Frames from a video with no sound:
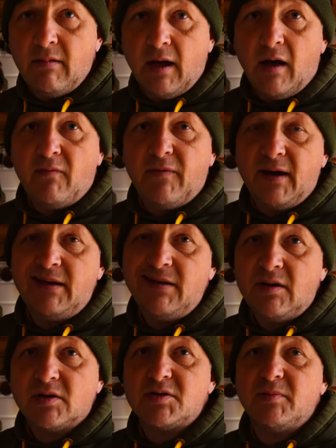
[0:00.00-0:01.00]
hopefully
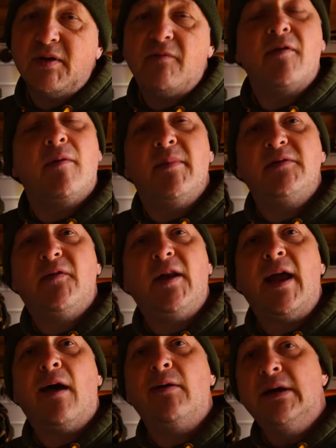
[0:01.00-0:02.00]
you got something from this
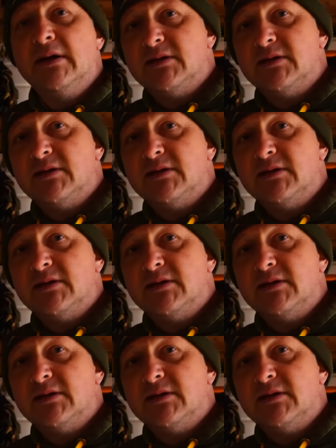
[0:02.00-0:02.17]
video.